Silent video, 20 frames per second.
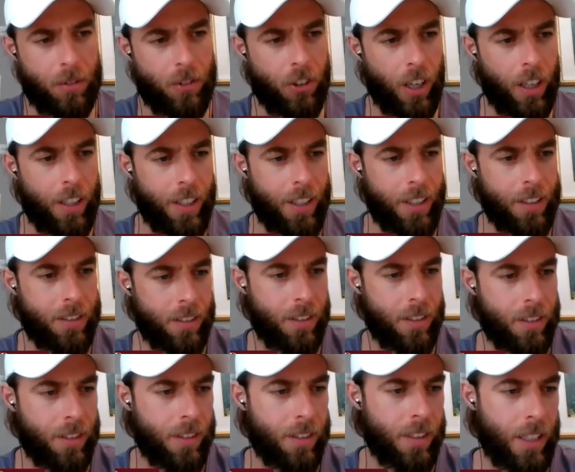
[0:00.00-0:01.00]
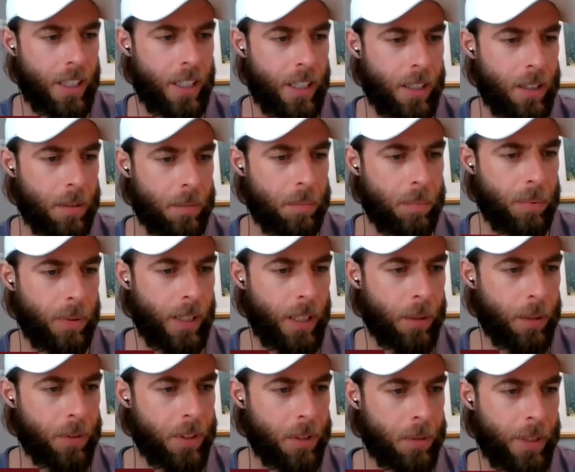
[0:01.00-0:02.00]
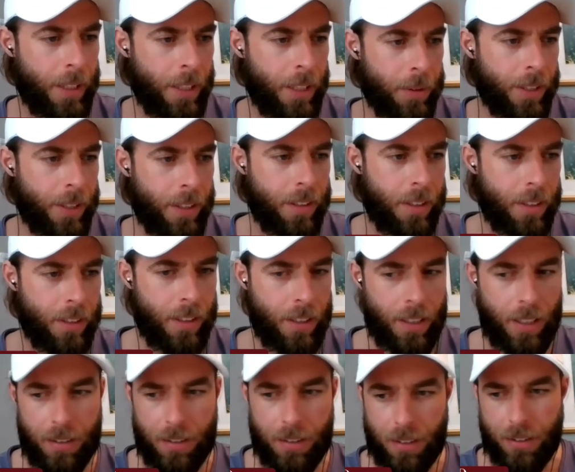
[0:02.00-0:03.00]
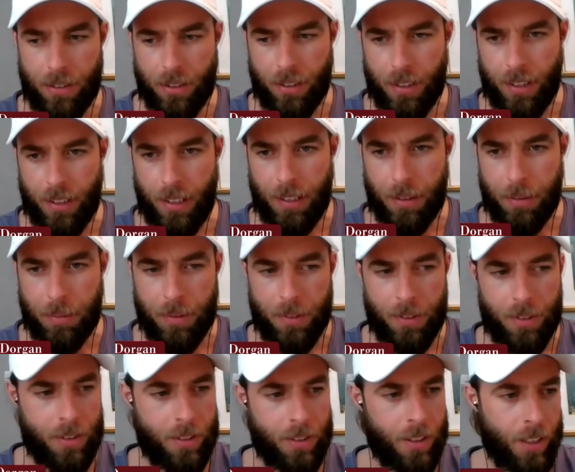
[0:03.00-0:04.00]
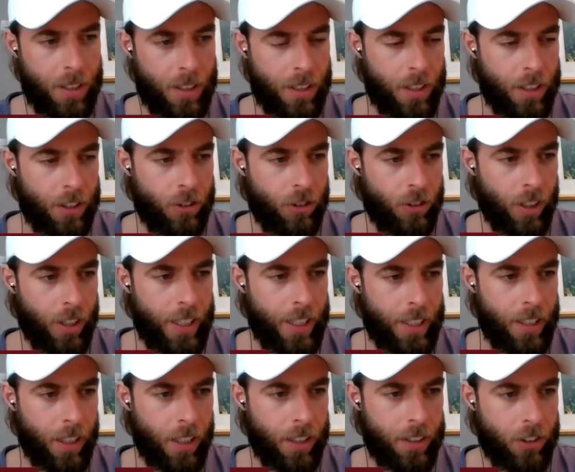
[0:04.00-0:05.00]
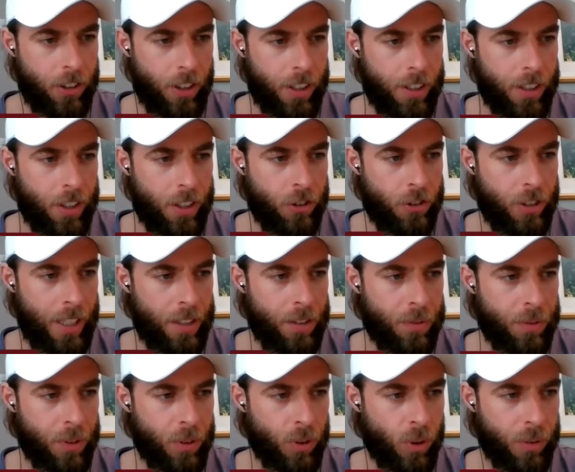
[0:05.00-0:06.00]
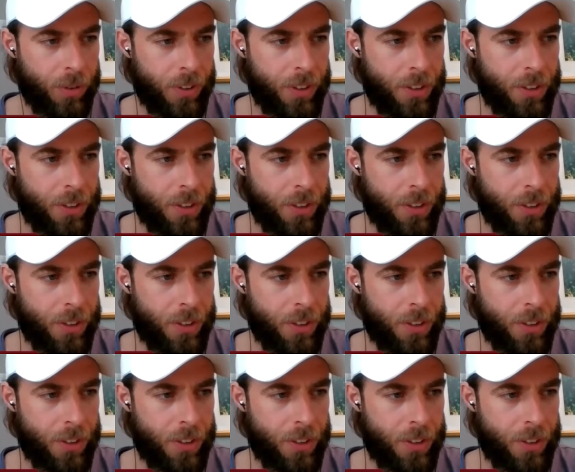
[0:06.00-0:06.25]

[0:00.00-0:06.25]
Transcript: Johnny isn't playing with them anyway this Sunday. Johnny didn't transfer over.